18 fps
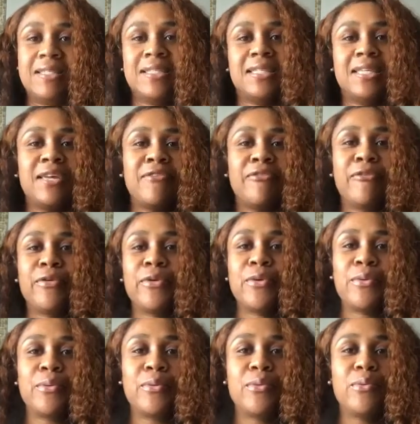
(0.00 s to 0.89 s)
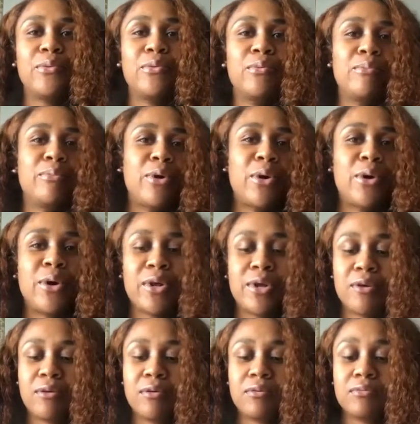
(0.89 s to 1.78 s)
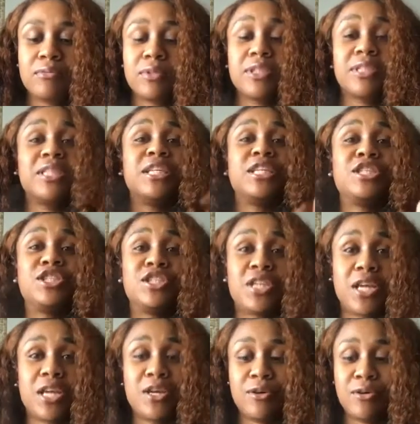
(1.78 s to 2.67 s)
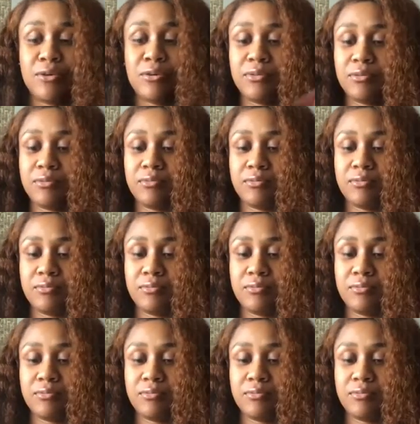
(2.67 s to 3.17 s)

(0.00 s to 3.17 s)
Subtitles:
seafood boil, deshell,